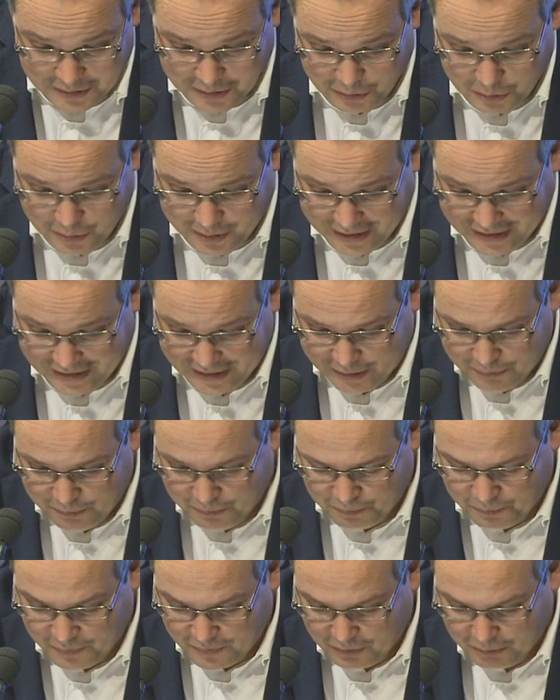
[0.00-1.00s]
okay
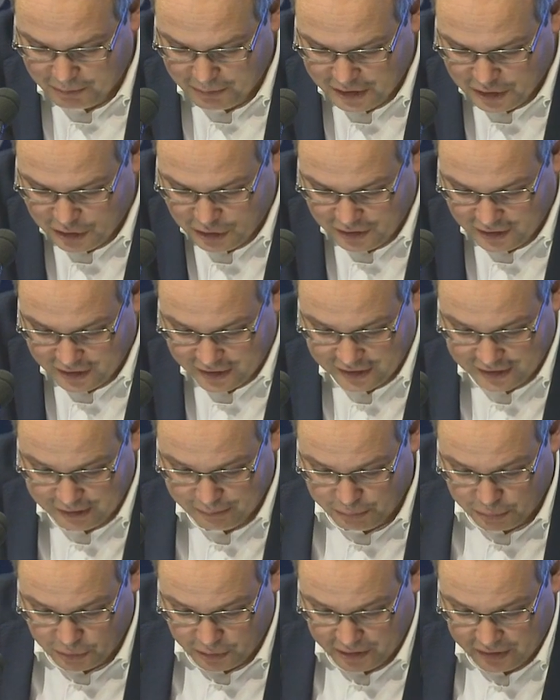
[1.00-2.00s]
my starting
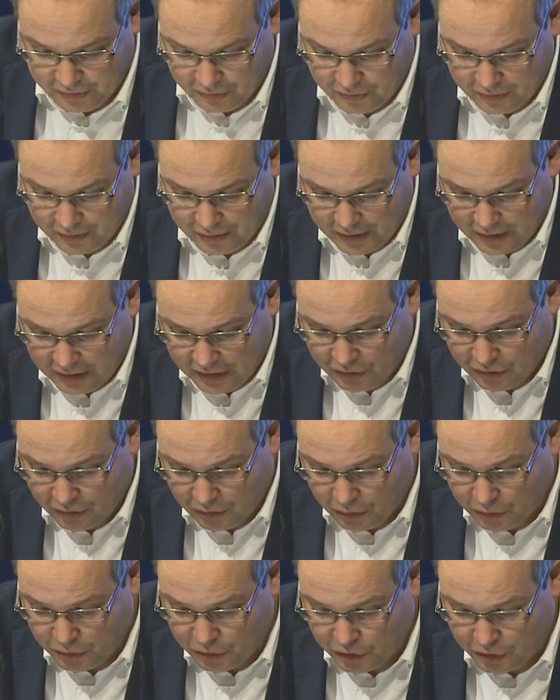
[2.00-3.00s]
point is
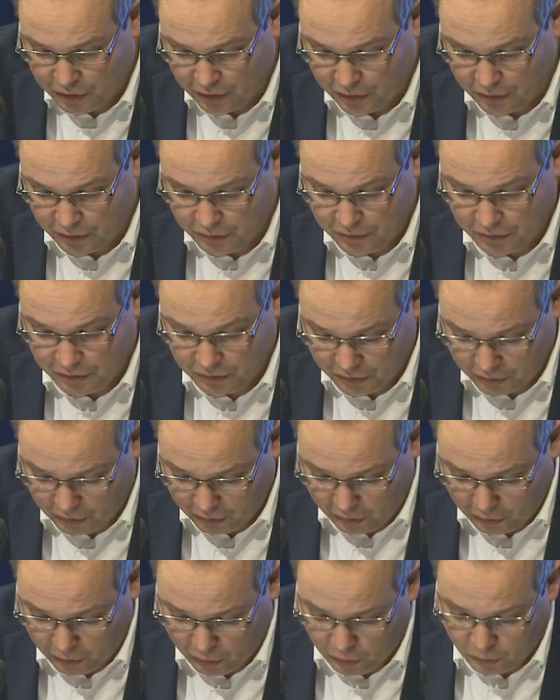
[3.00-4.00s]
also the
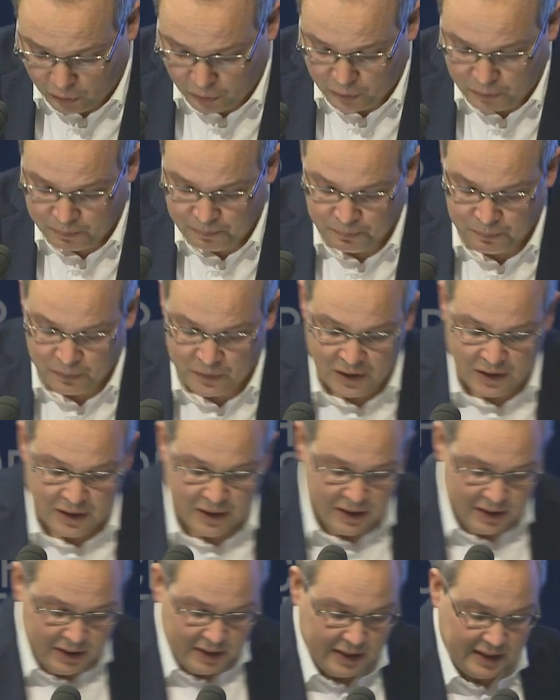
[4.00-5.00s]
law,
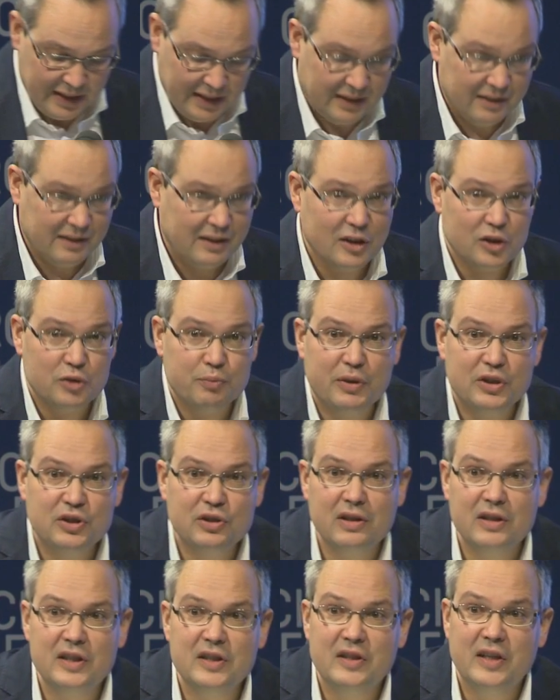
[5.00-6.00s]
and
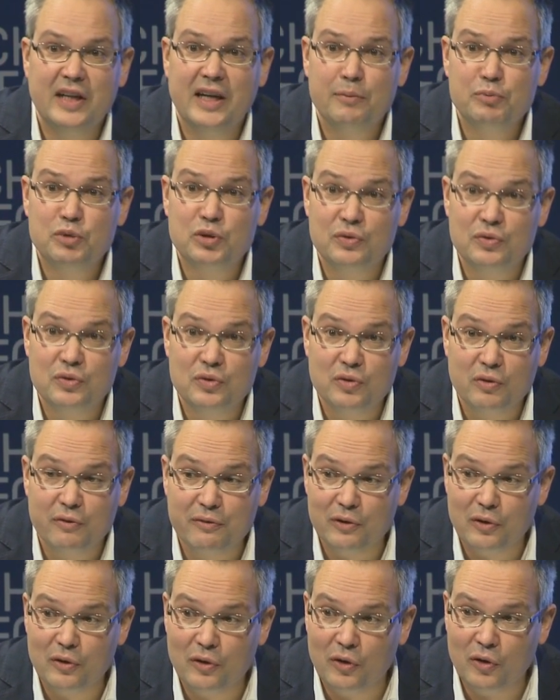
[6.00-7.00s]
especially the absence
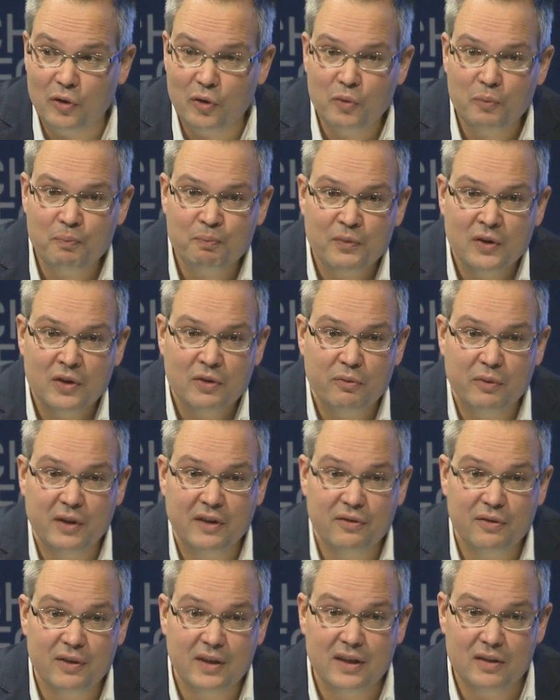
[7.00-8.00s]
of law
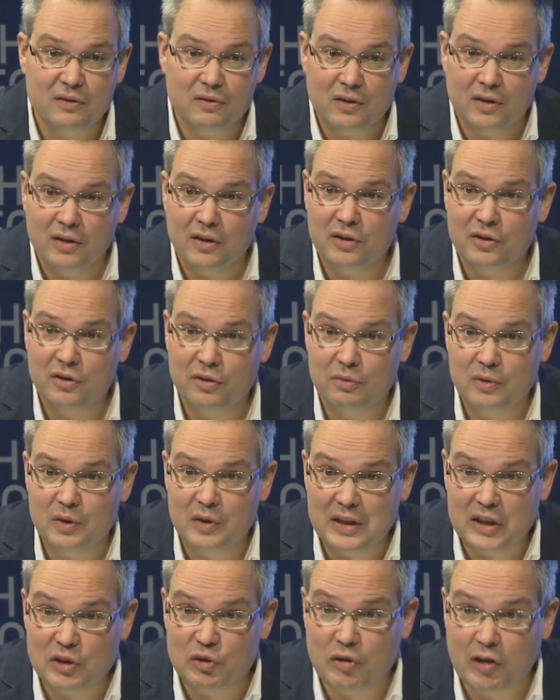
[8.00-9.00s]
within uh,
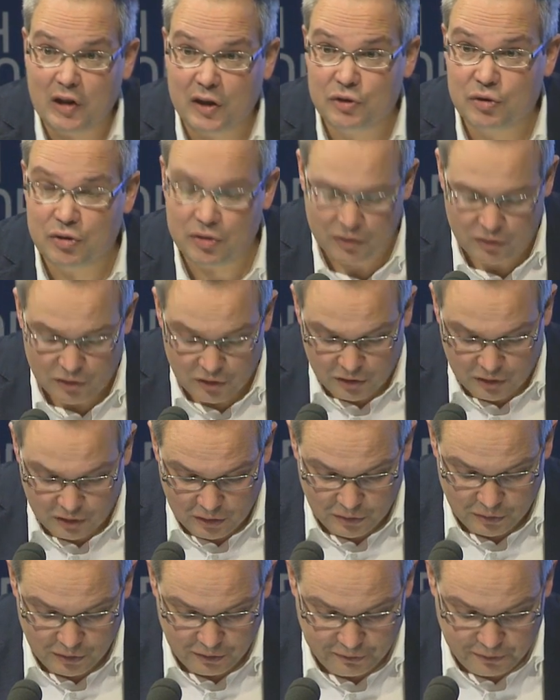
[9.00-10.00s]
current discussions
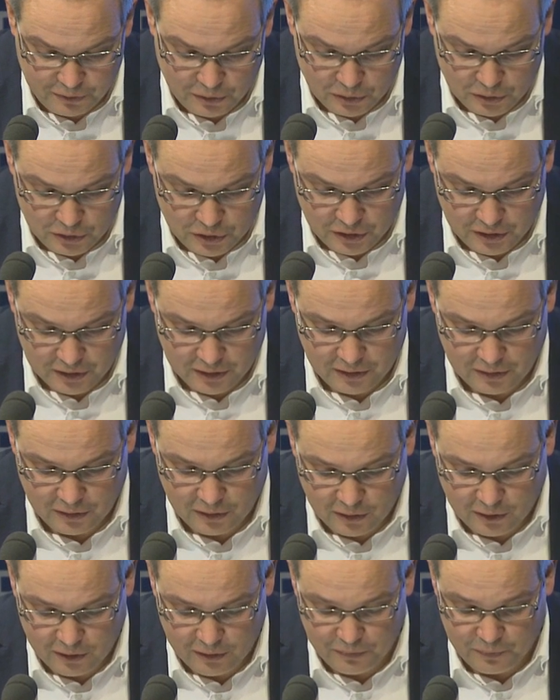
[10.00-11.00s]
on the future
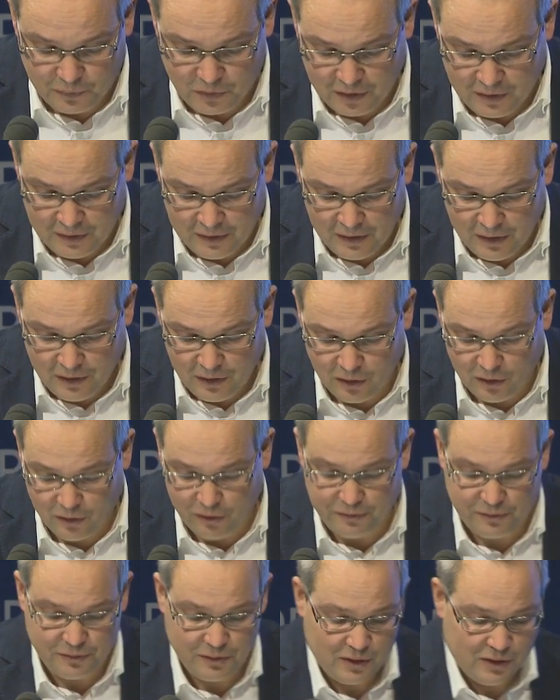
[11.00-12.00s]

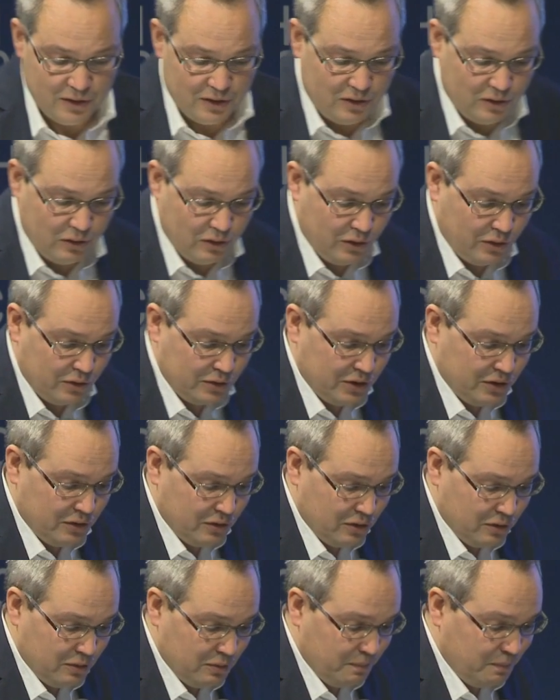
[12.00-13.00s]
of uh,
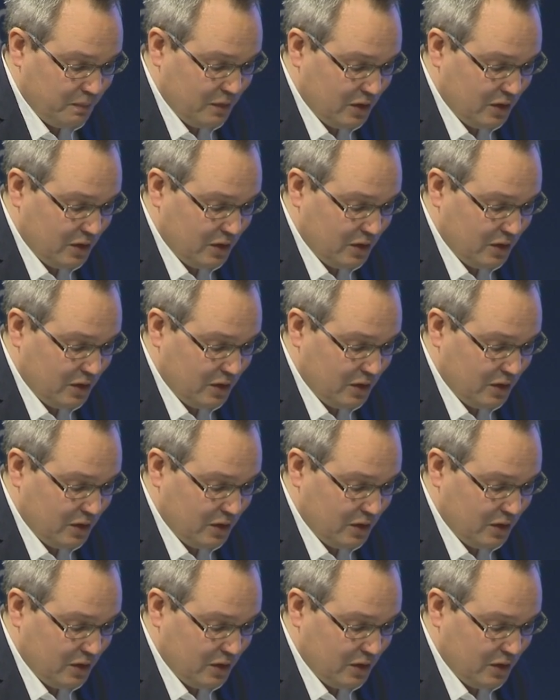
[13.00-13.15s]
colonial